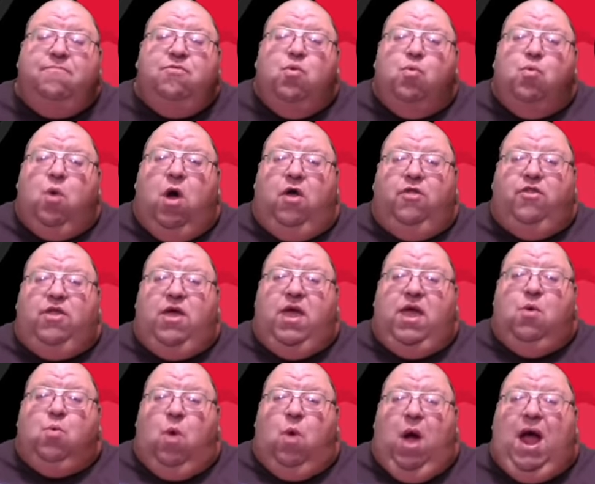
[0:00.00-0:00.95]
While
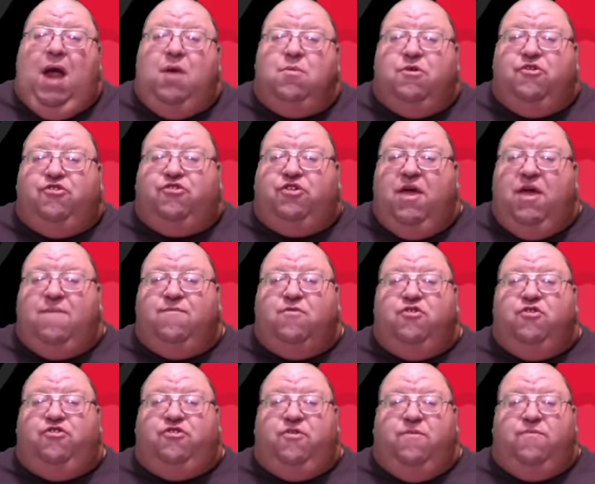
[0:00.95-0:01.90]
the wide
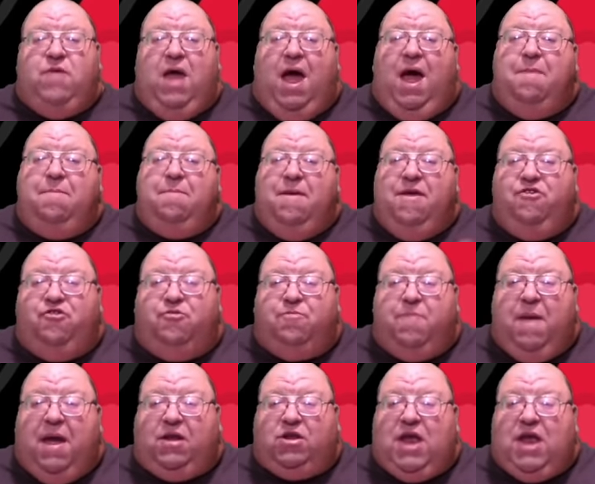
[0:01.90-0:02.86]
receivers have not been
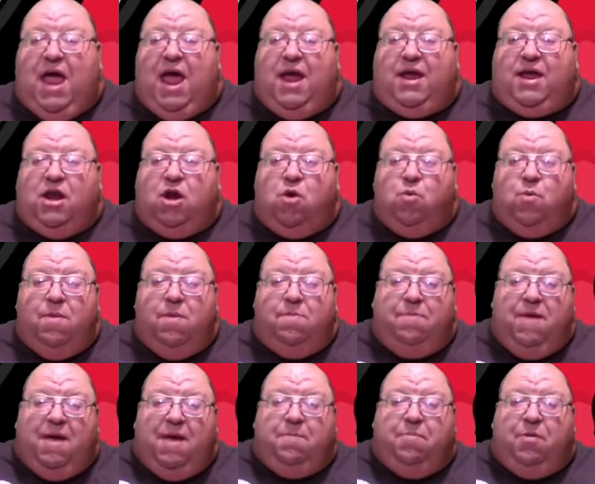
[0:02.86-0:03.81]
spectacular with
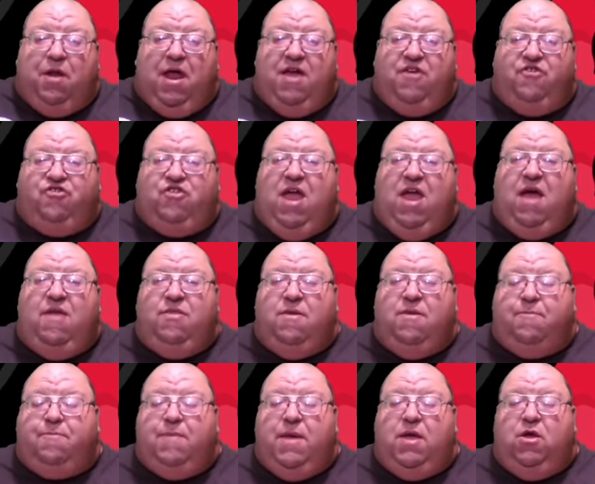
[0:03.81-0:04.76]
big plays down the
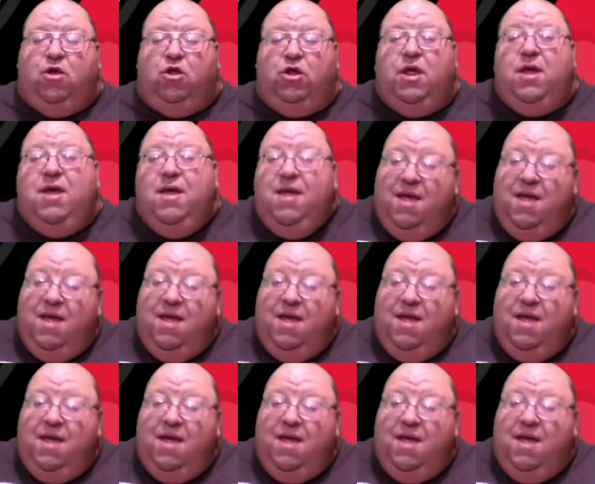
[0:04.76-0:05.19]
field,